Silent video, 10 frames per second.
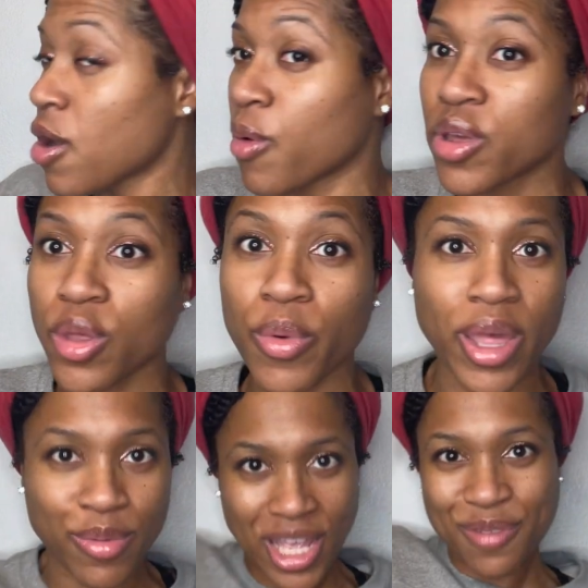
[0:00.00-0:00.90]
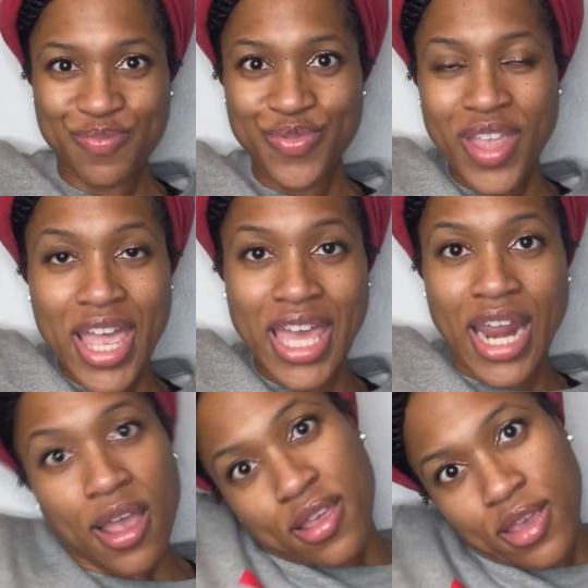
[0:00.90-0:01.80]
or you the one that was like, can I?
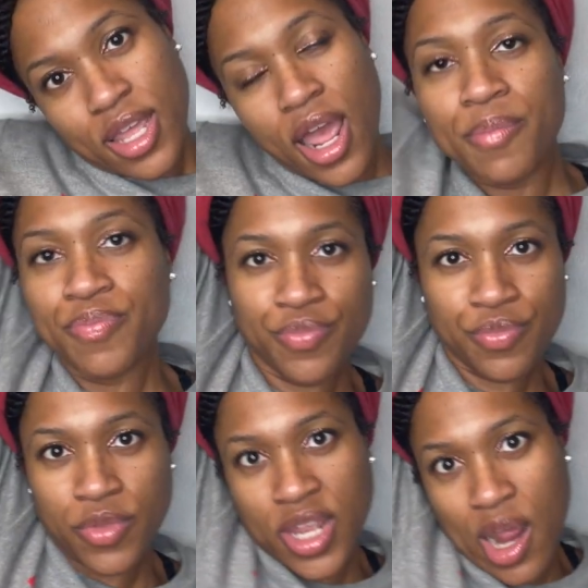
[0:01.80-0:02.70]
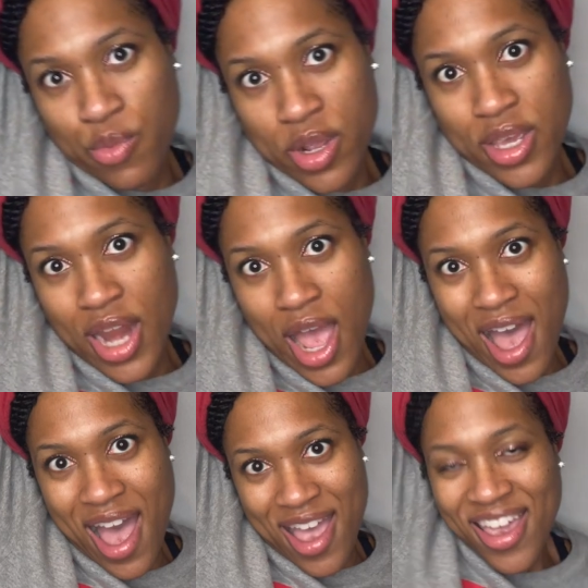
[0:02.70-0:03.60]
Can I? Can I read? Can I?
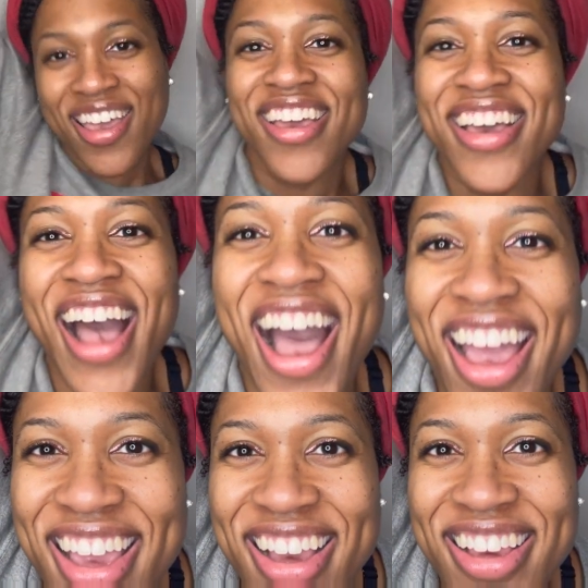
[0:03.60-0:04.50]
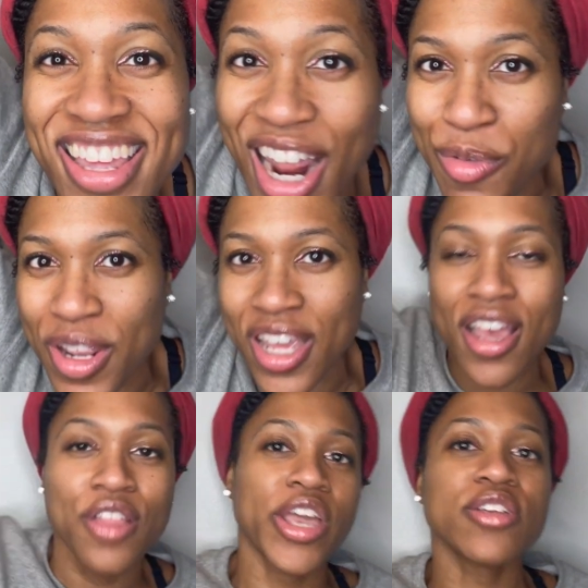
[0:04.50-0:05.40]
Hi. Hi. Can I read?
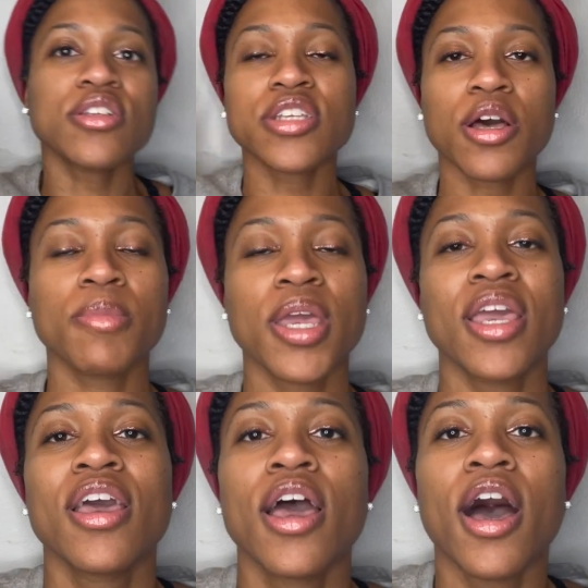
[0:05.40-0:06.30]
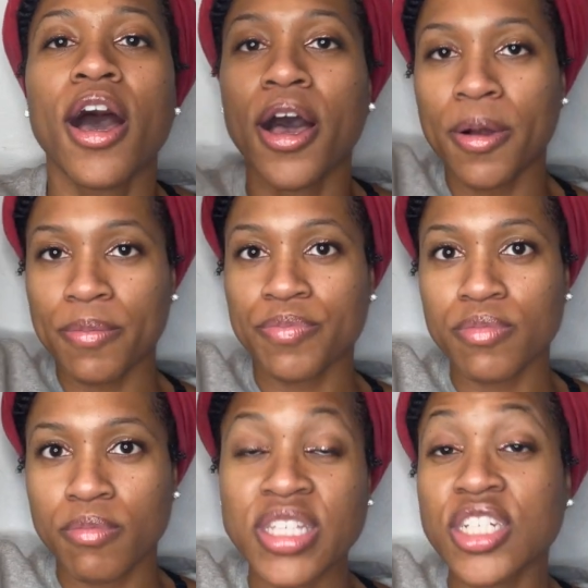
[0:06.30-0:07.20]
They used to tell me, um,
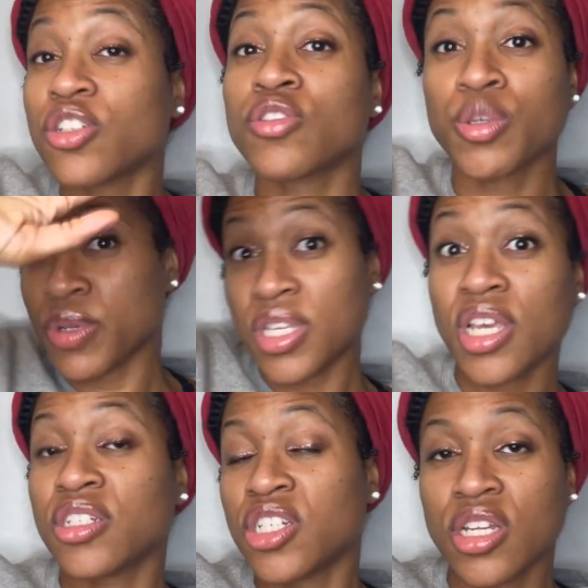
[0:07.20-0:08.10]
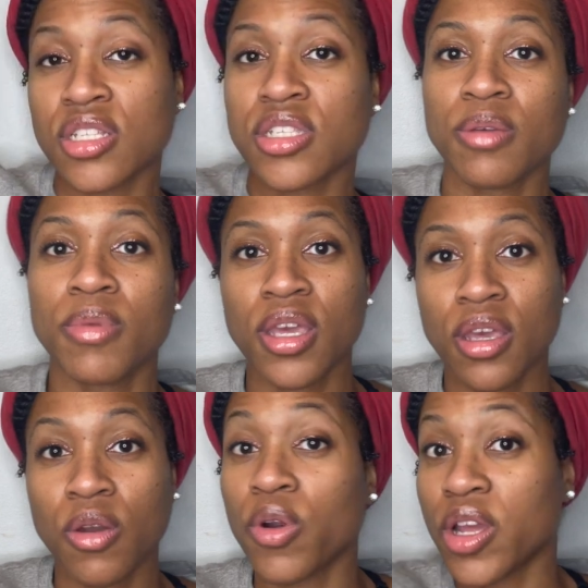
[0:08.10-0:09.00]
my teacher used to pretend she didn't see me
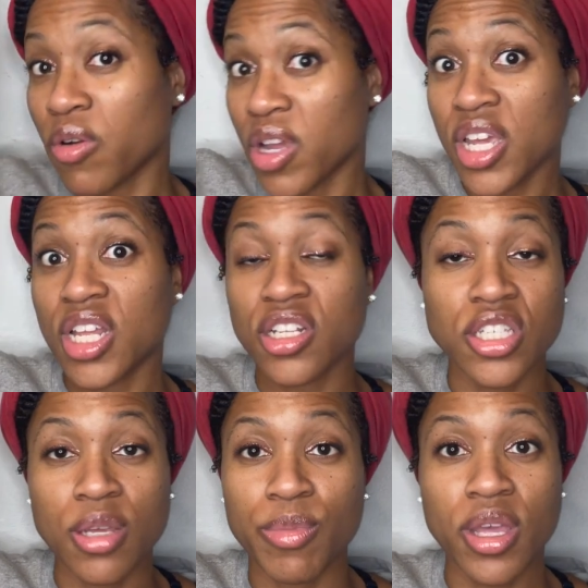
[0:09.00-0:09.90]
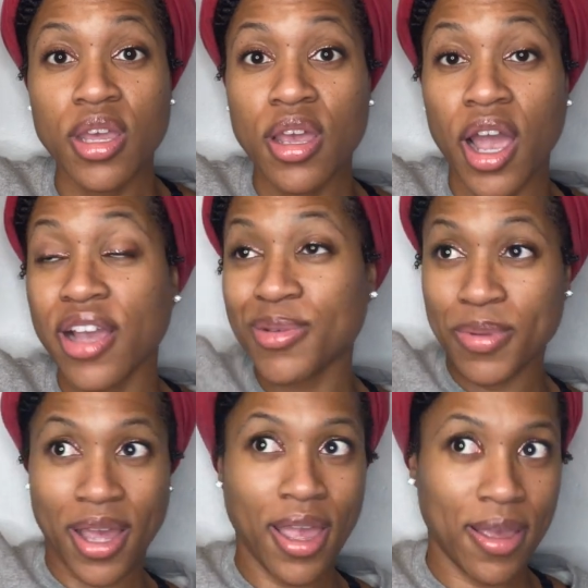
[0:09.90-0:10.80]
or or he didn't see me. I used to be
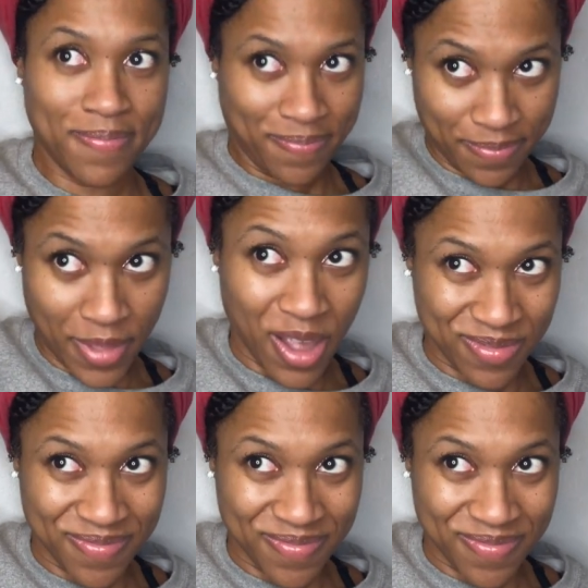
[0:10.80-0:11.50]
like, oh,